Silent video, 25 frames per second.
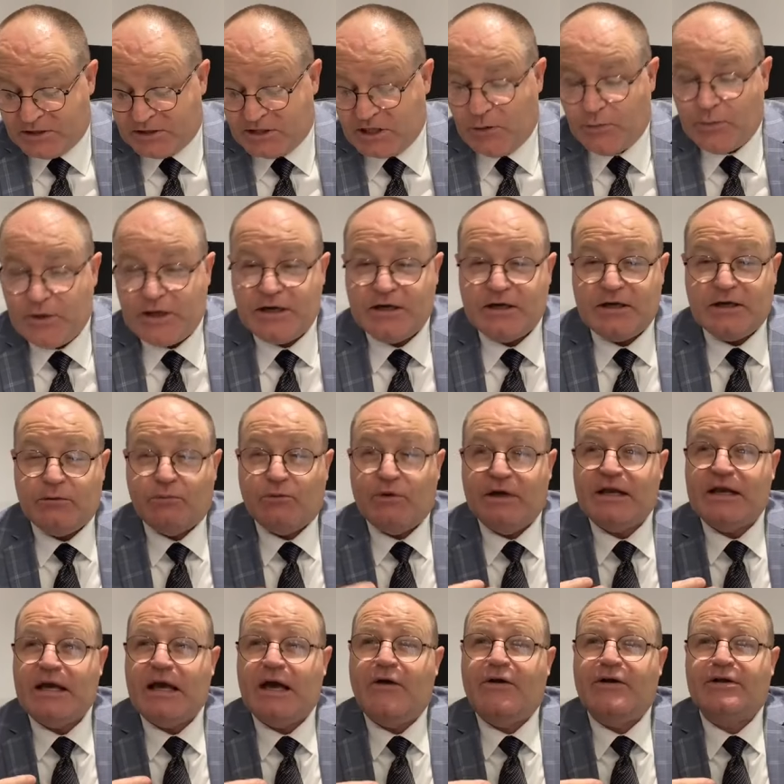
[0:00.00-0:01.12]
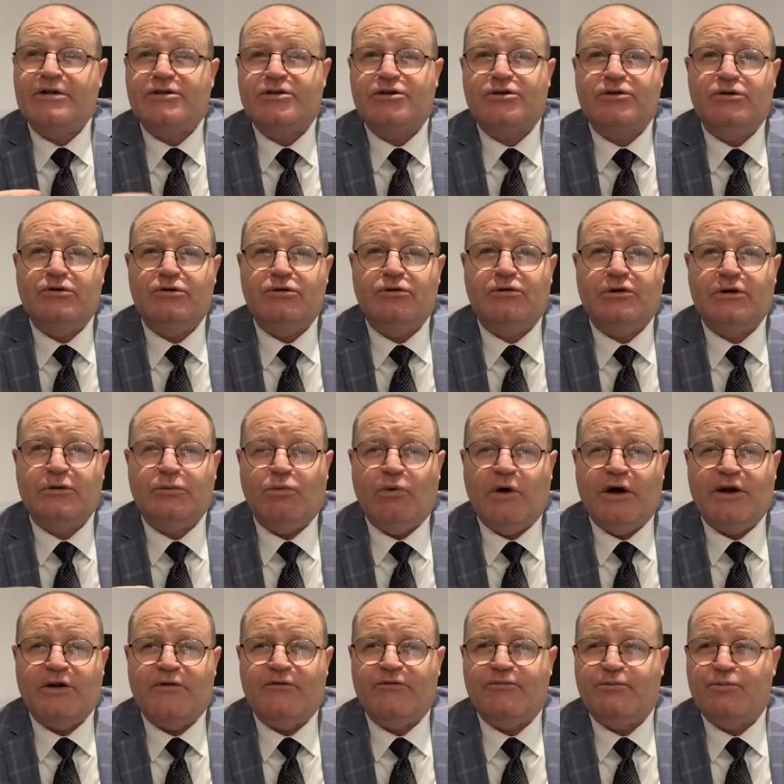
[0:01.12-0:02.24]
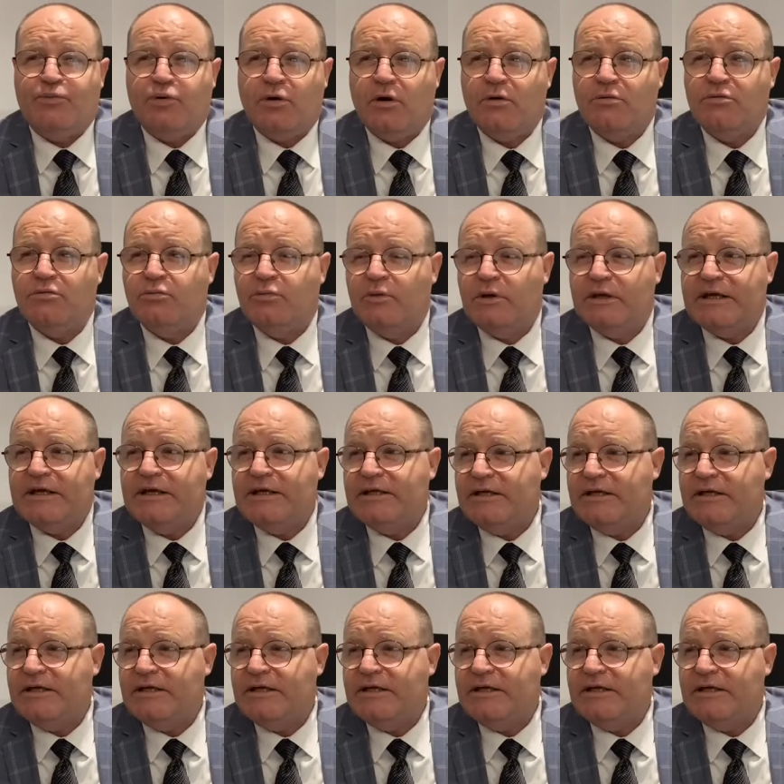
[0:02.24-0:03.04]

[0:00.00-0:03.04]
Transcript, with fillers: So we're going to we're going to look at one of probably